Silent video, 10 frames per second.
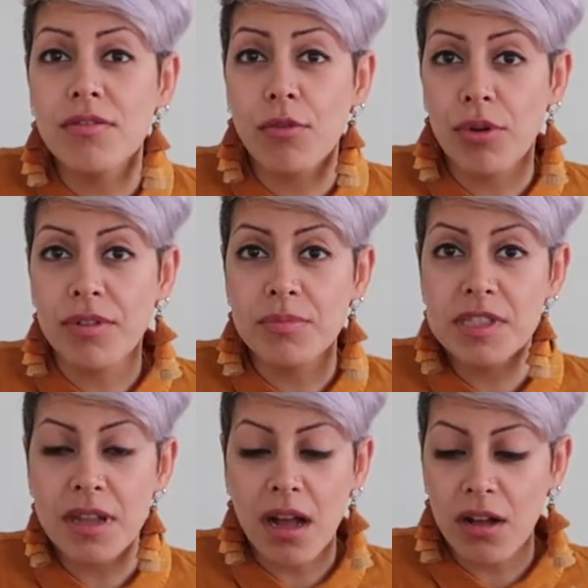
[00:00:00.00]
for
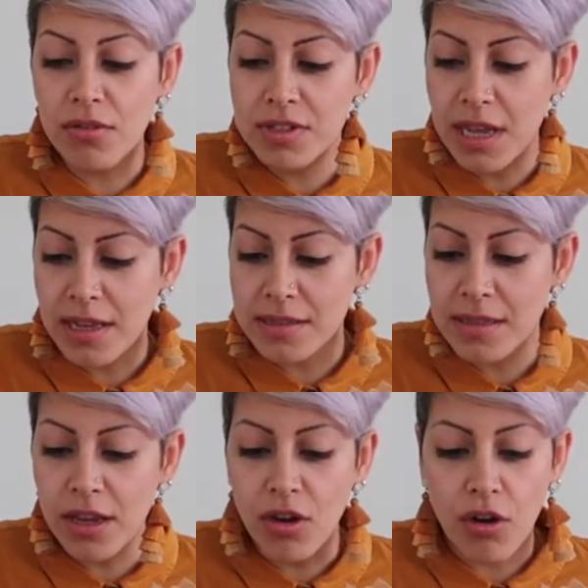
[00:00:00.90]
themselves as
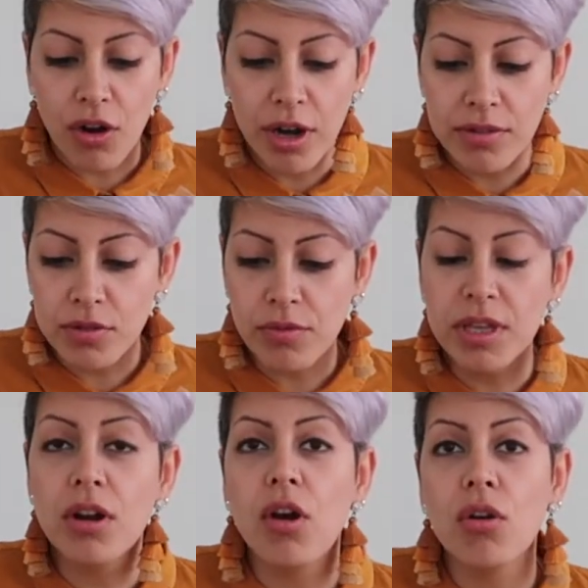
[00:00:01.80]
they are, so we
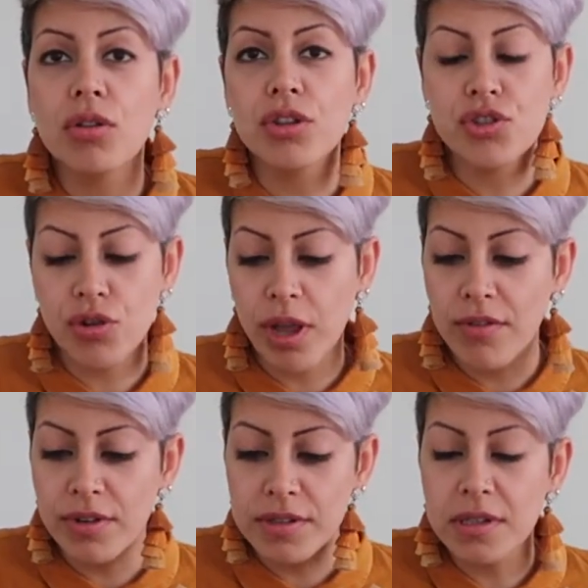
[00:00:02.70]
can all enjoy
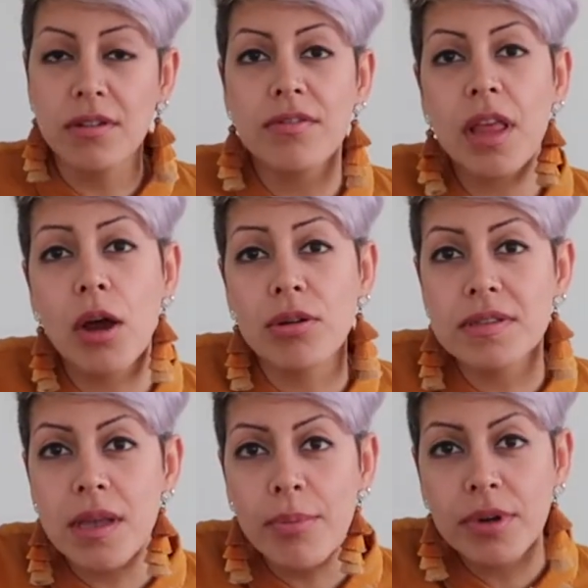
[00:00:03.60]
every single flower
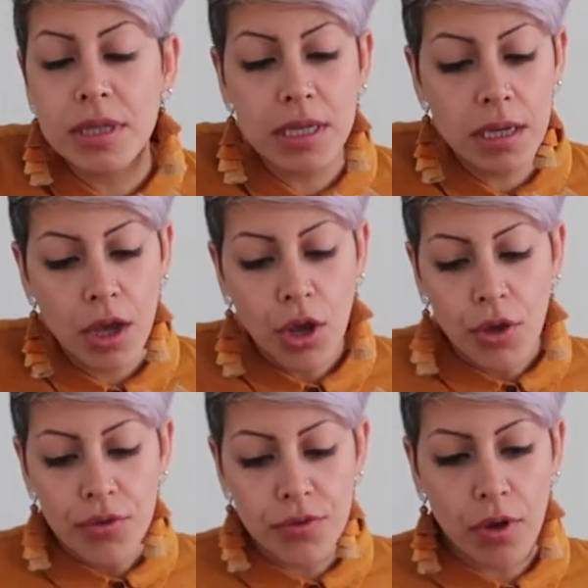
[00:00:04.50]
separately.
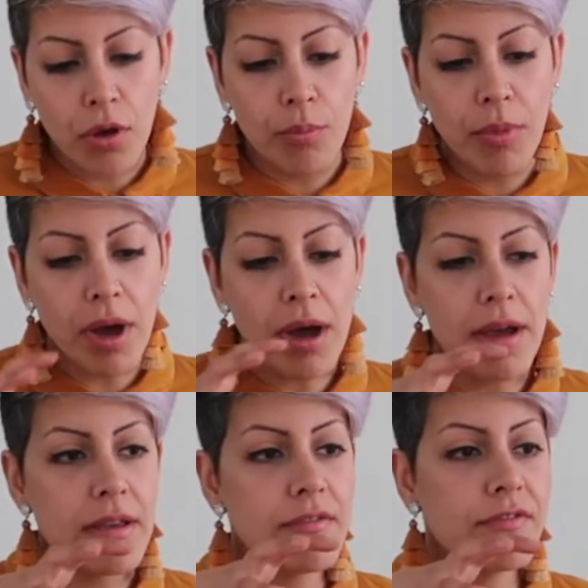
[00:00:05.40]
So
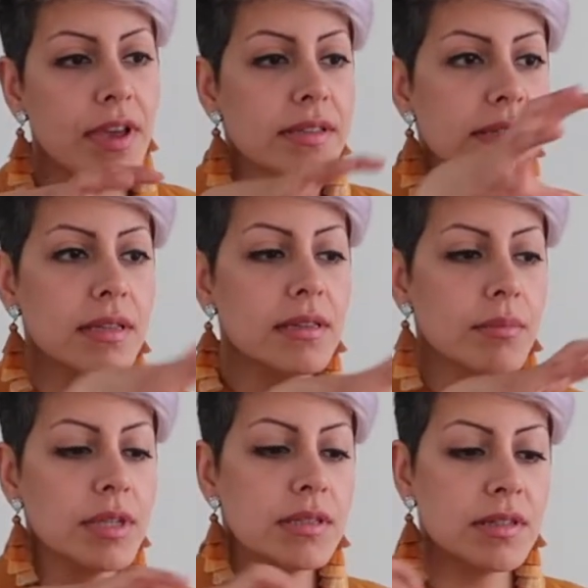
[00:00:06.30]
by facing them
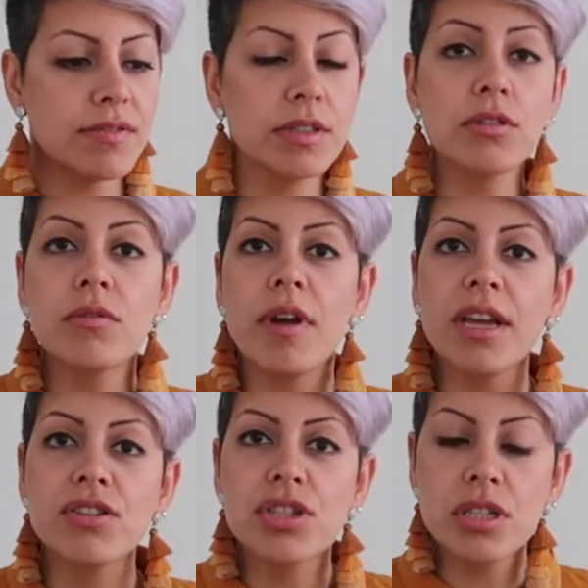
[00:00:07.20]
in different
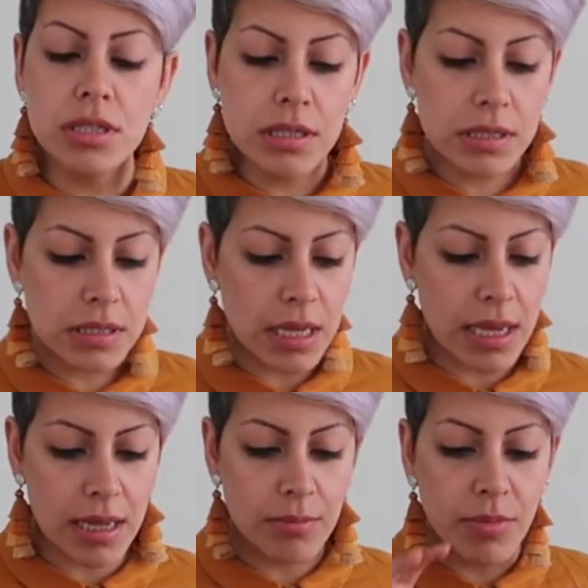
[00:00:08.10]
directions
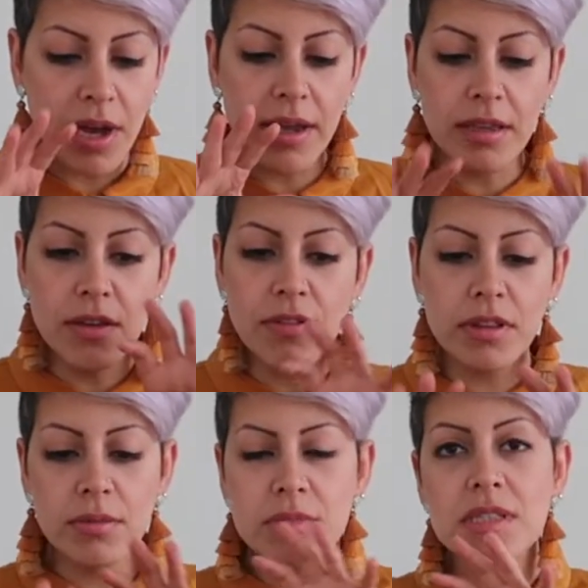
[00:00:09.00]
and by
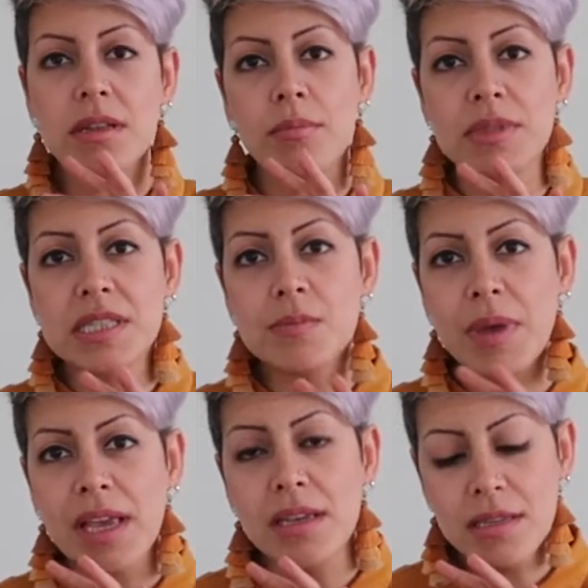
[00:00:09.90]
giving them some
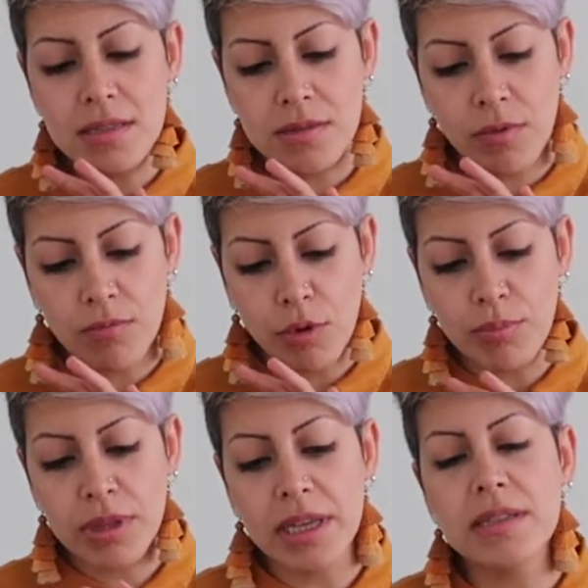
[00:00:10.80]
space when we're
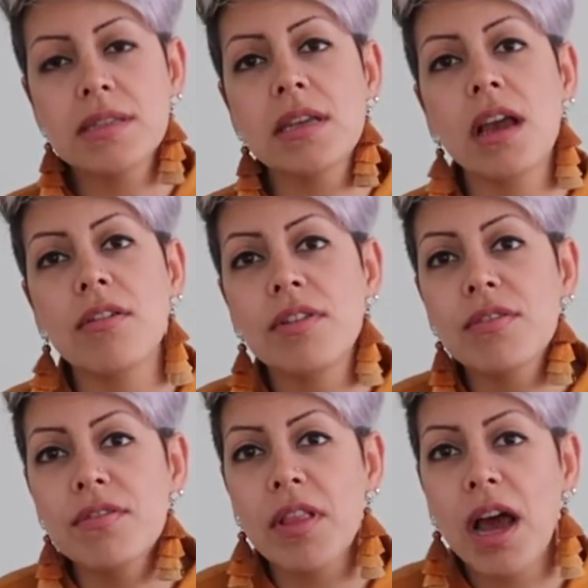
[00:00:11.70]
placing every
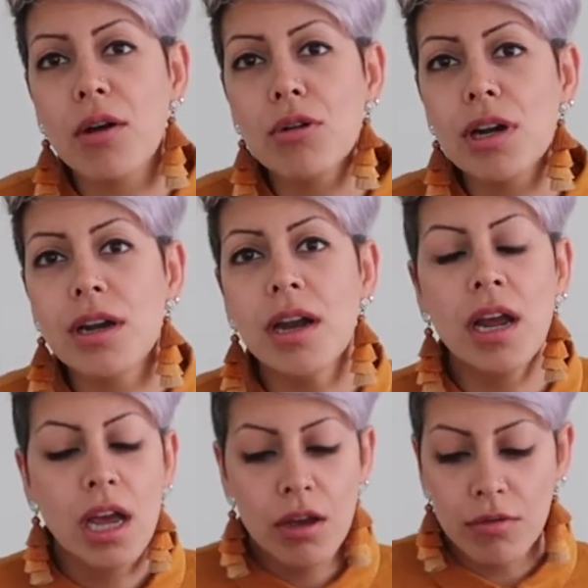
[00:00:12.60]
flower,
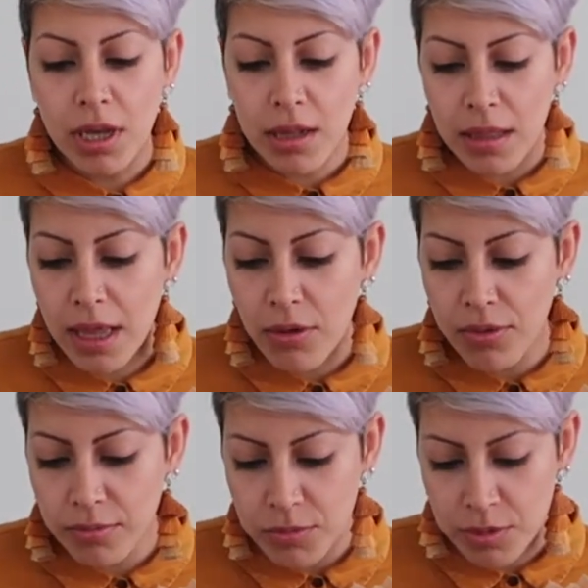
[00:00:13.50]
we allow
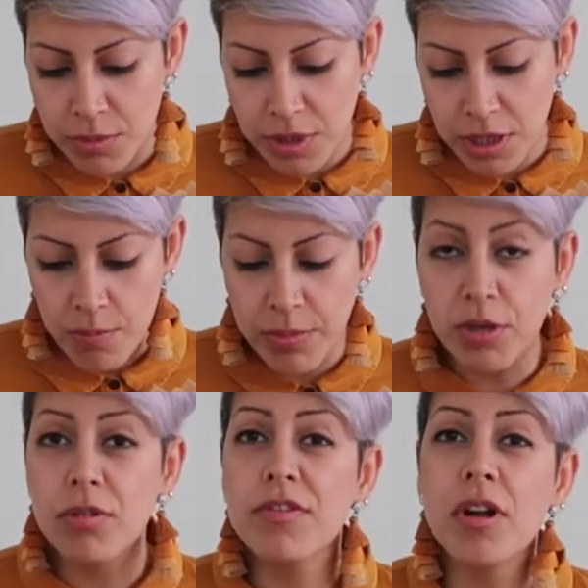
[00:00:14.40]
them to be
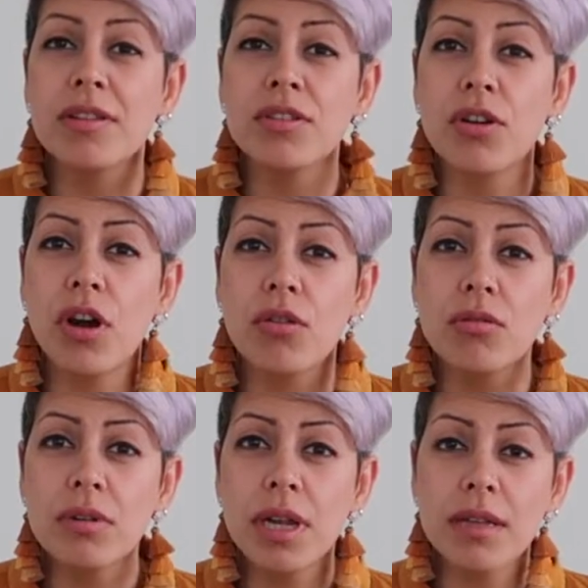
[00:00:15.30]
beautiful on their
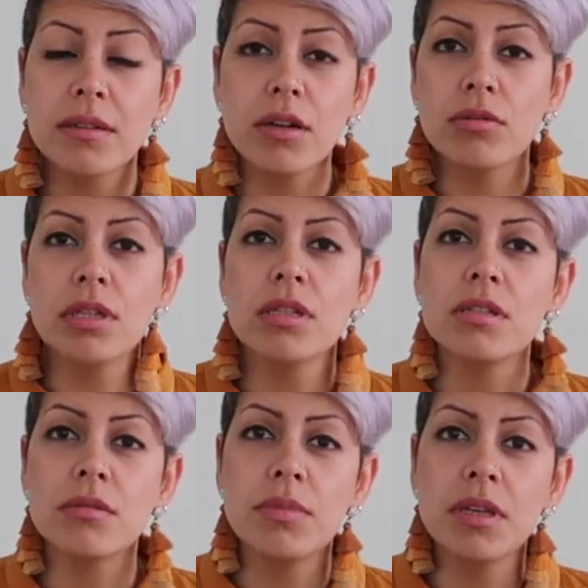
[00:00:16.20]
own, and they don't need
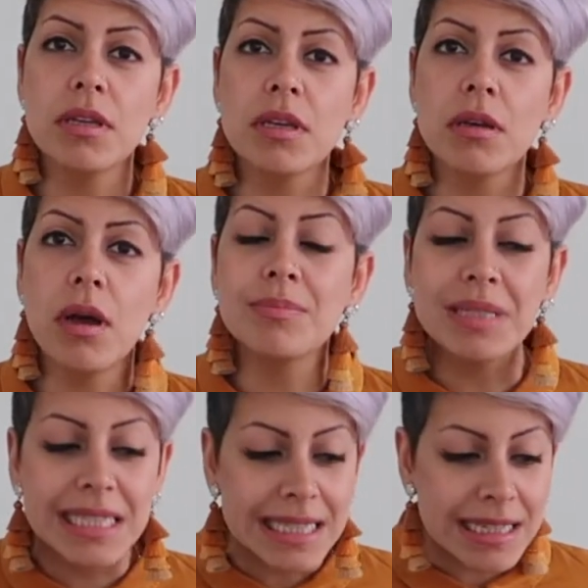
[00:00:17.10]
to be
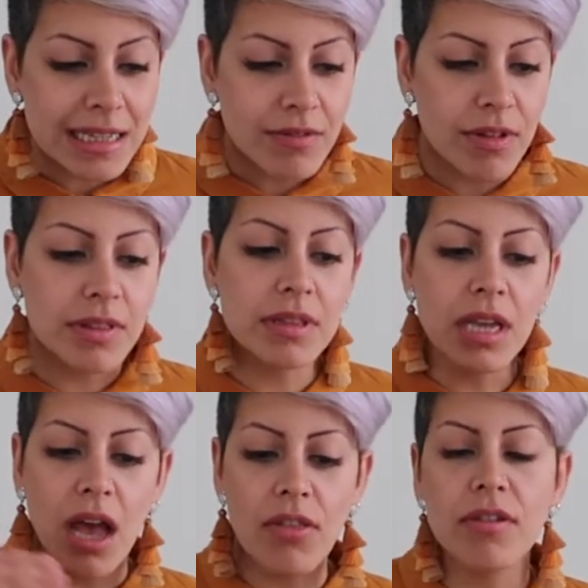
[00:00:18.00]
competing with
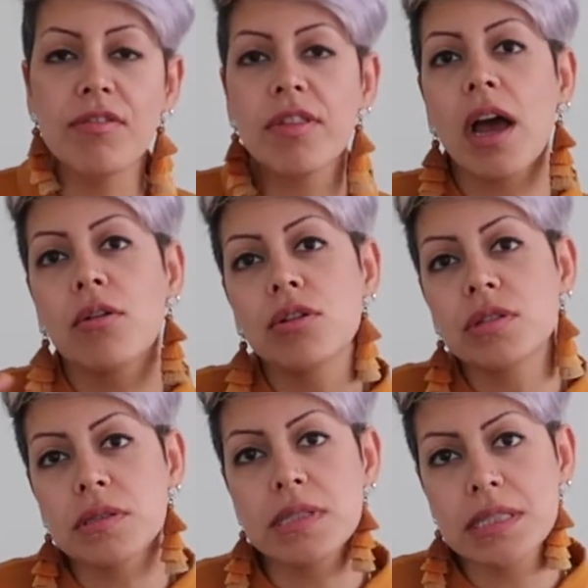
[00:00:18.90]
the other flower
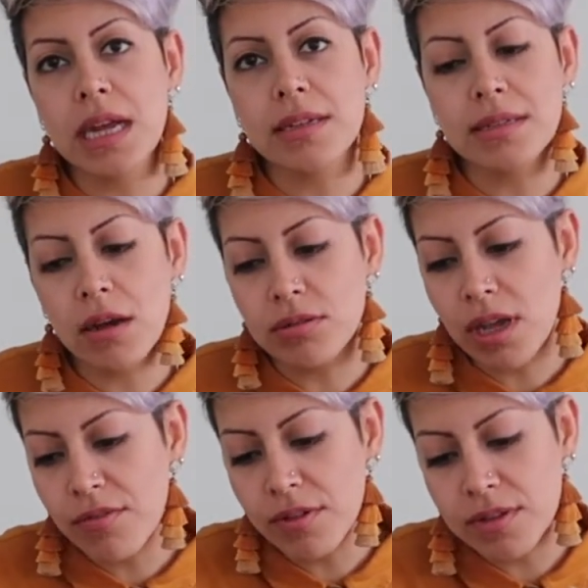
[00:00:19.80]
to stand out.
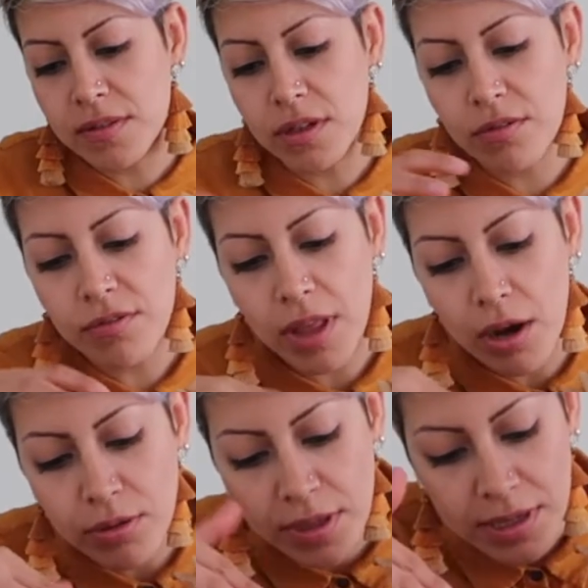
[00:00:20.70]
Every single
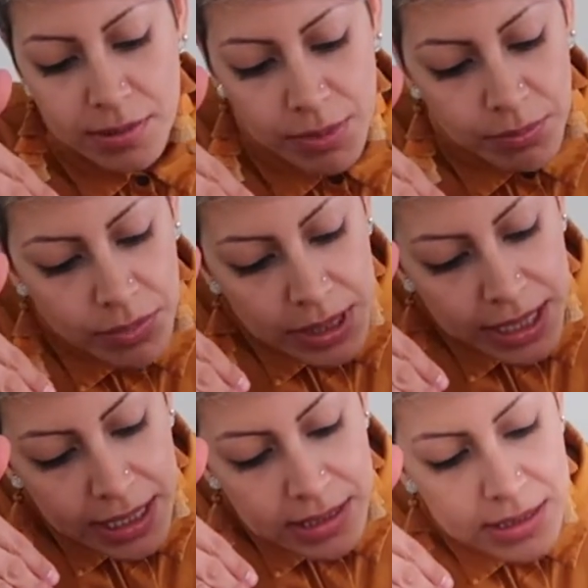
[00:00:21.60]
flower that
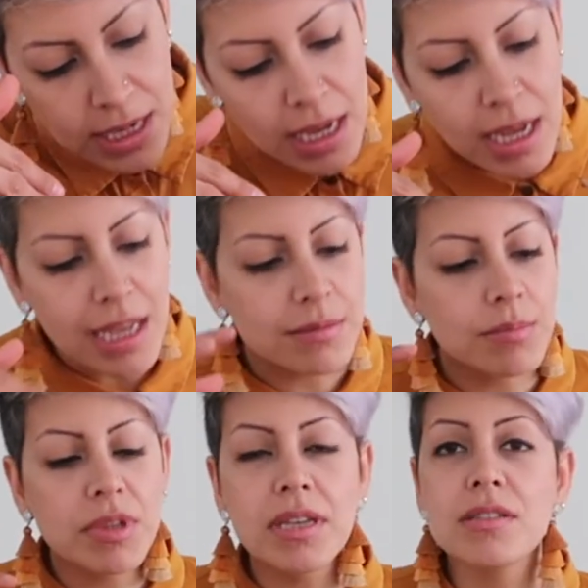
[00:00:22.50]
has been
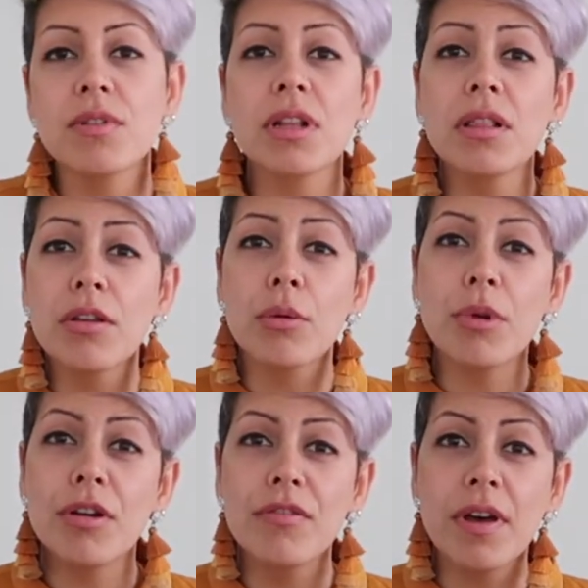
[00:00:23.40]
placed with a little
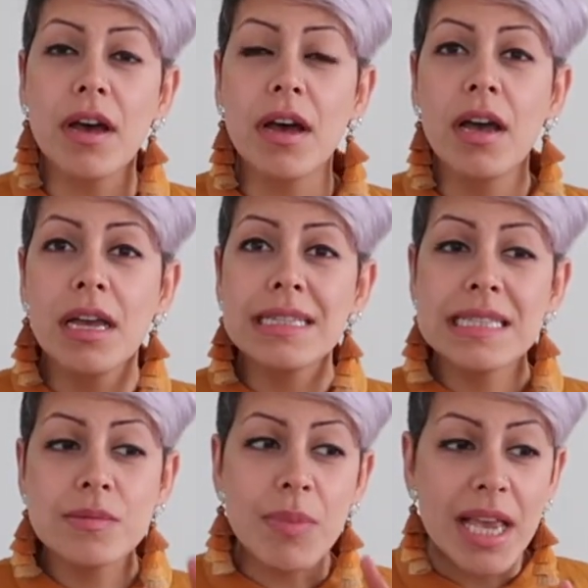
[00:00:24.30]
bit of a
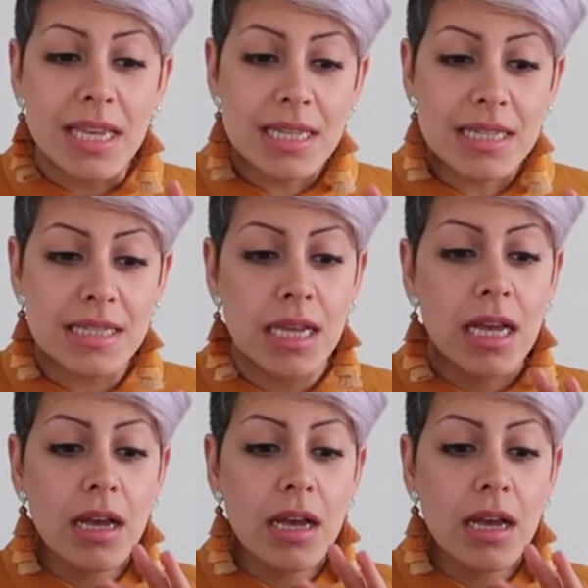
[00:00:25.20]
space,